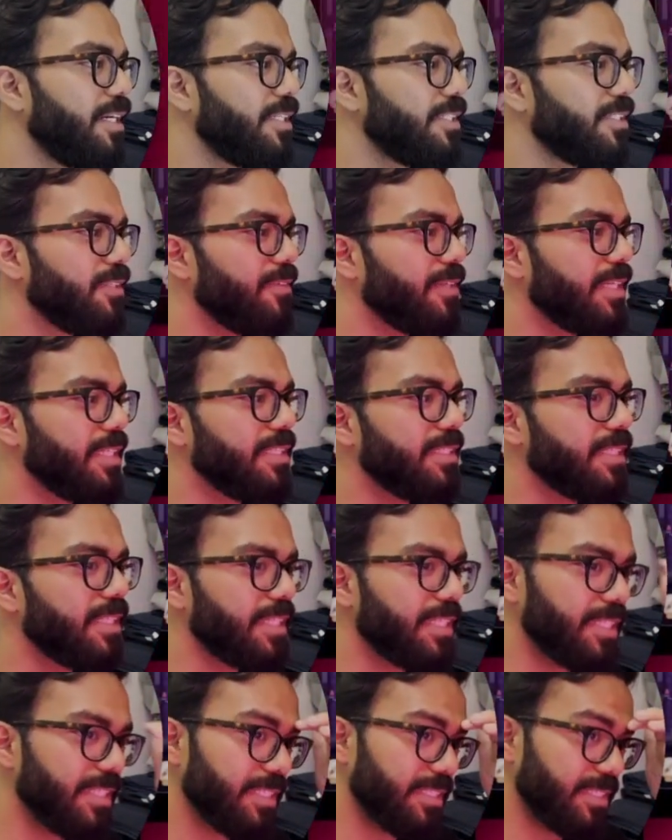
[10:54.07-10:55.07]
So you can see
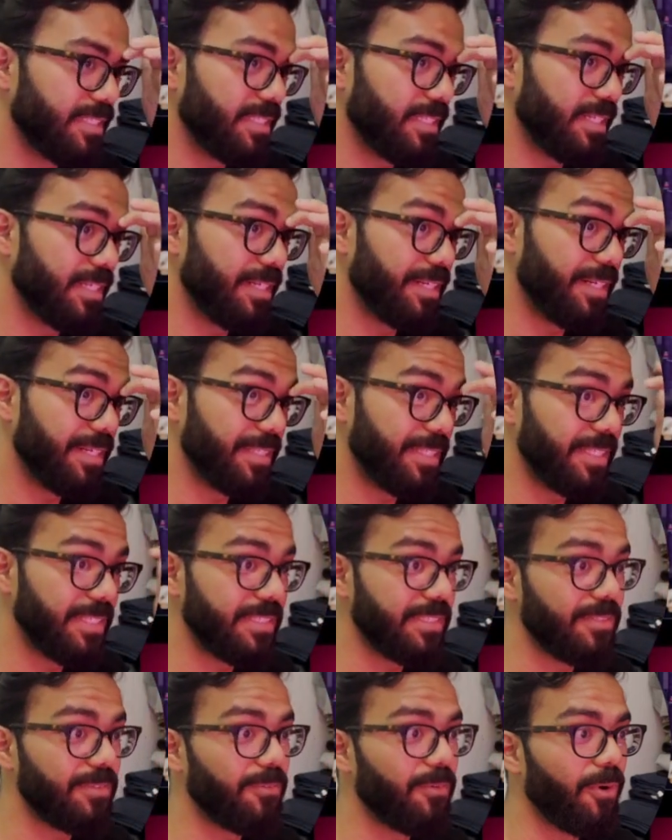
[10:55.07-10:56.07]
this
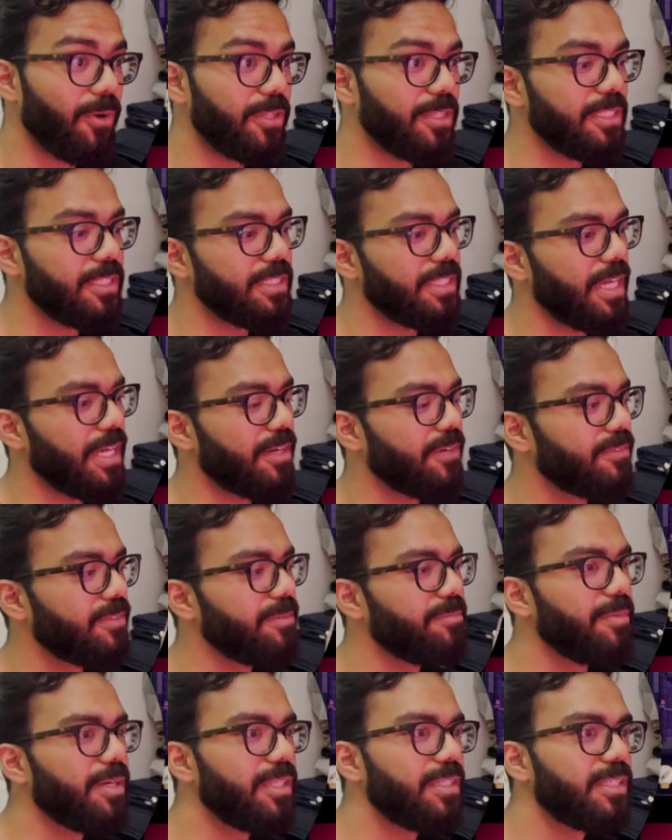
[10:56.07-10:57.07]
won the site of the
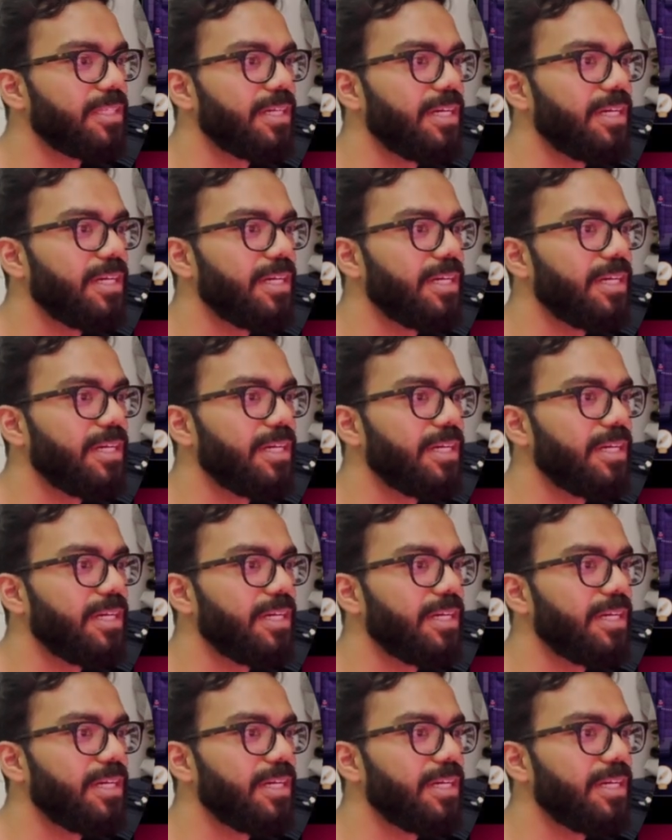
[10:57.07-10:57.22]
month,